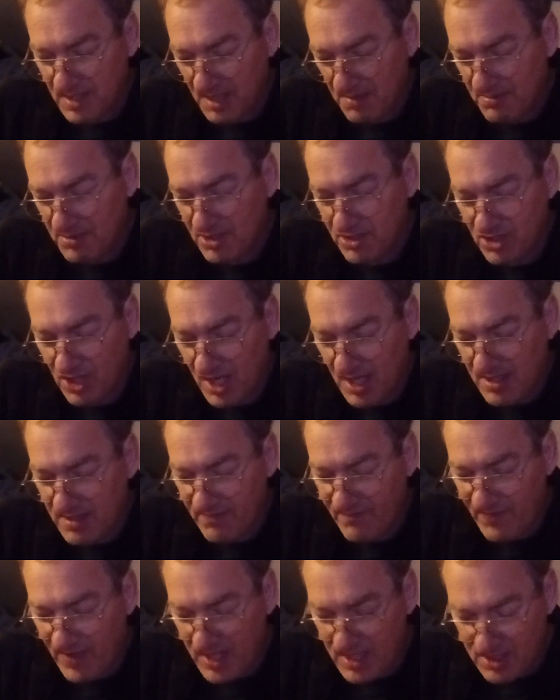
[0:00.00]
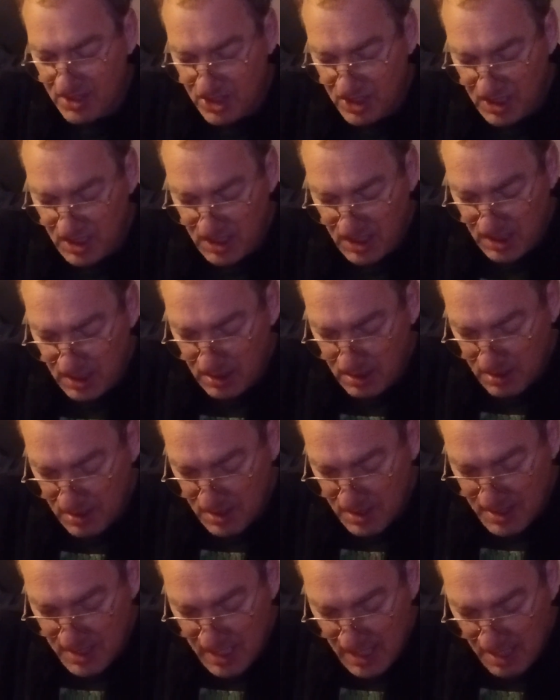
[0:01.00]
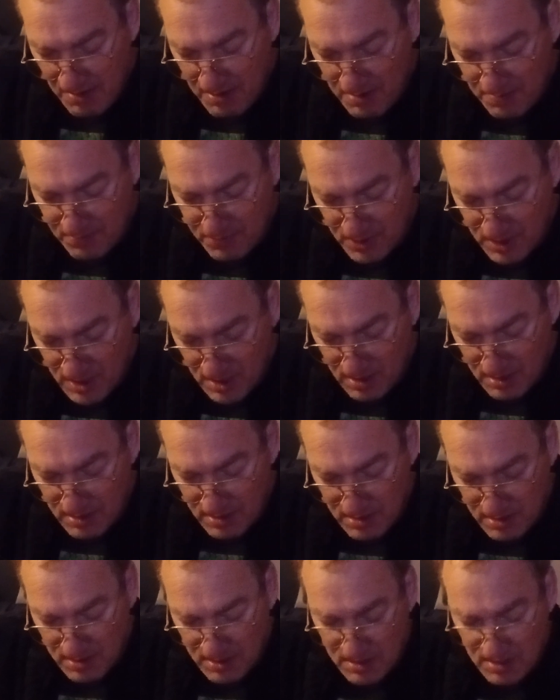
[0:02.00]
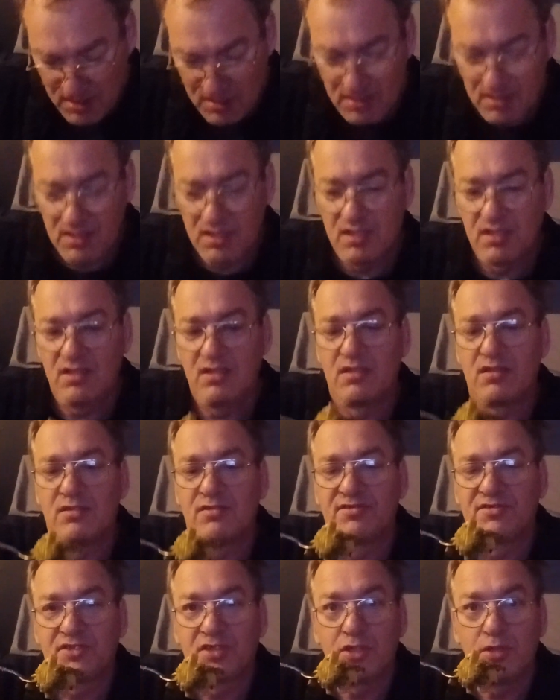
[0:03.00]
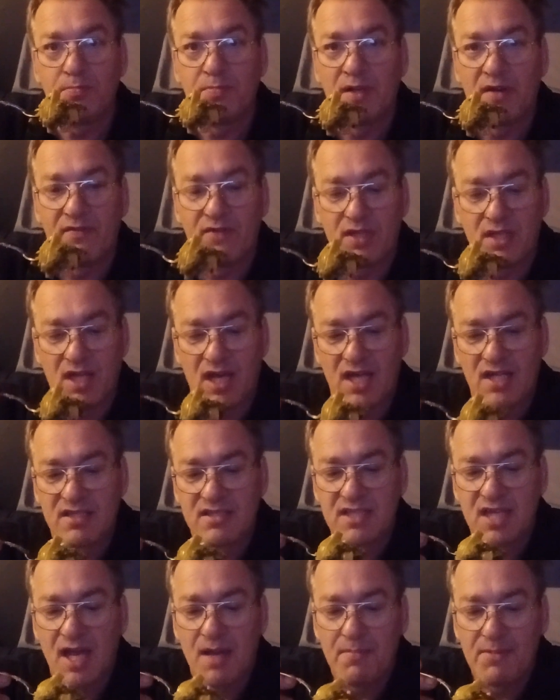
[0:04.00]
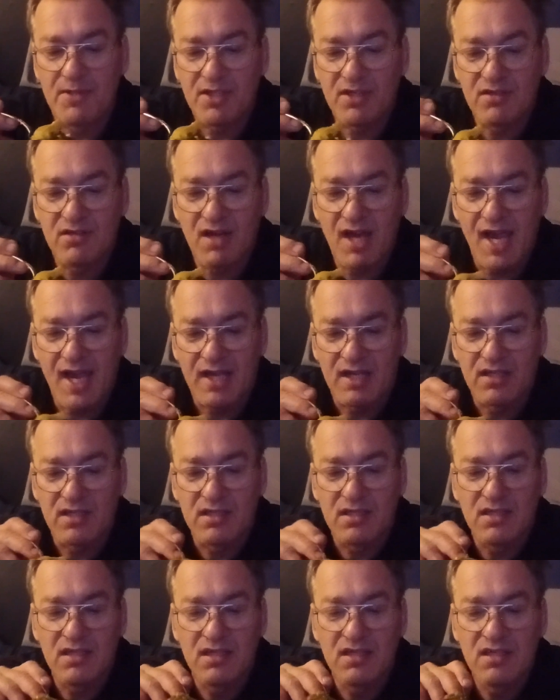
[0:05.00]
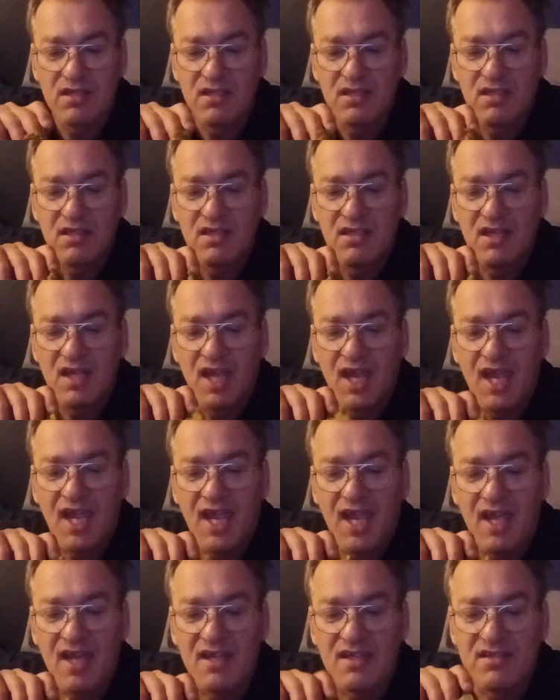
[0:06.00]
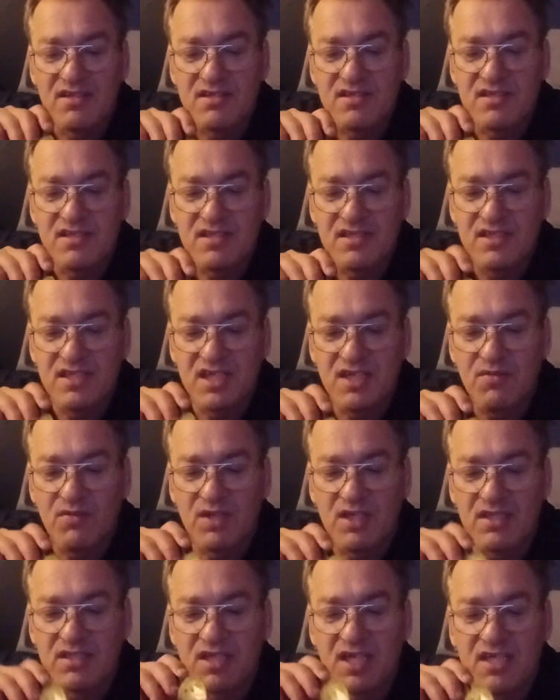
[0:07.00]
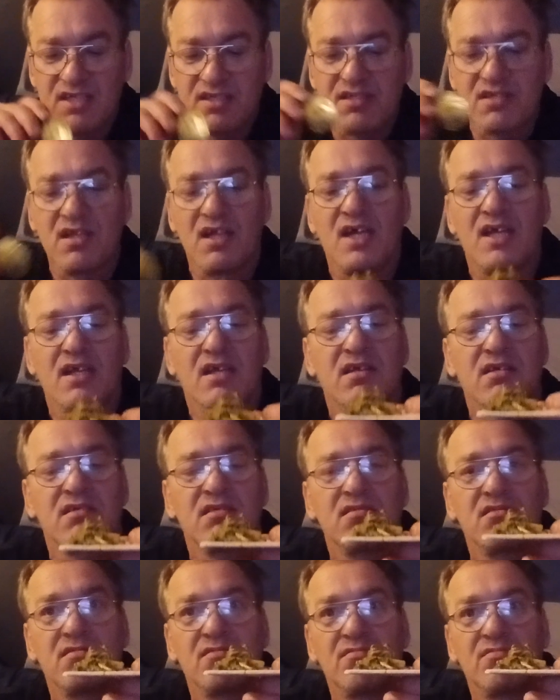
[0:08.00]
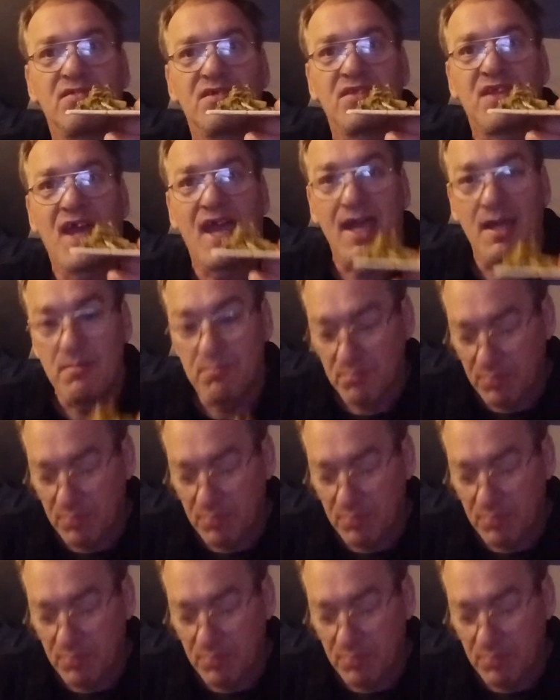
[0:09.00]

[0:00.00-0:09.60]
I'm going to try the fettuccine. I'm going to put a little scoop of it on top of the cracker and see what it tastes like with that.